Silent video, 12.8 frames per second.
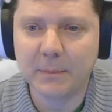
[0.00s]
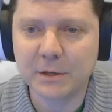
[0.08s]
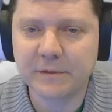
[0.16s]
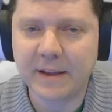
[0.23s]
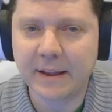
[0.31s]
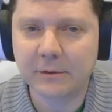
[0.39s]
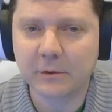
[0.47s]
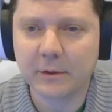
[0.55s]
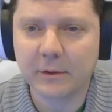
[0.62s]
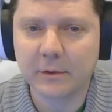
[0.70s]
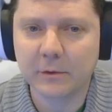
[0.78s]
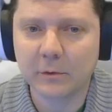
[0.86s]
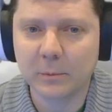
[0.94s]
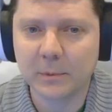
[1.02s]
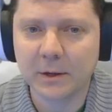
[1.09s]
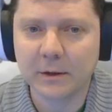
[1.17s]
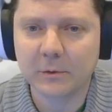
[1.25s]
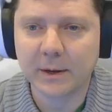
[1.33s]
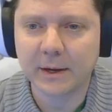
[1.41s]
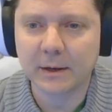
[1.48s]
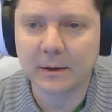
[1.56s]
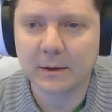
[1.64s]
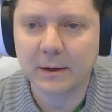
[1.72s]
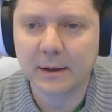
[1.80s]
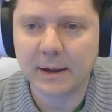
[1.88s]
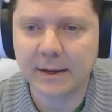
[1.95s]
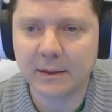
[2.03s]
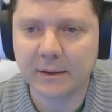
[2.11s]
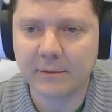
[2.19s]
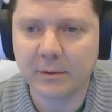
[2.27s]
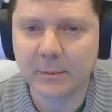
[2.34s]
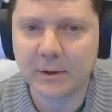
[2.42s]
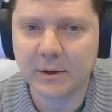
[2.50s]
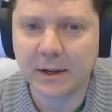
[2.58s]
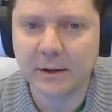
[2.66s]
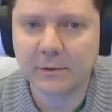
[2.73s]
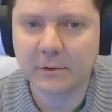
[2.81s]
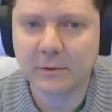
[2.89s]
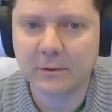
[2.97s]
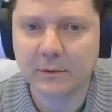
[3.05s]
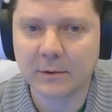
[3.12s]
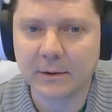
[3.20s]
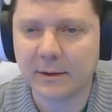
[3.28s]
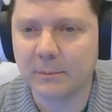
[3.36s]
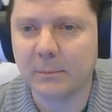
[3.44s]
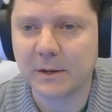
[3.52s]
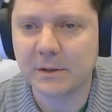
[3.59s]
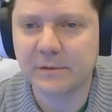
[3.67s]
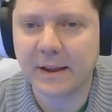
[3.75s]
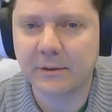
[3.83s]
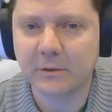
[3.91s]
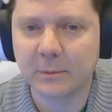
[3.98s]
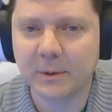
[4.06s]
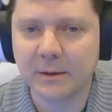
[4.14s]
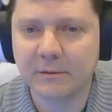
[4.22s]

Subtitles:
faster than this UNGA, so I can leave them in the dust. I'm much faster, but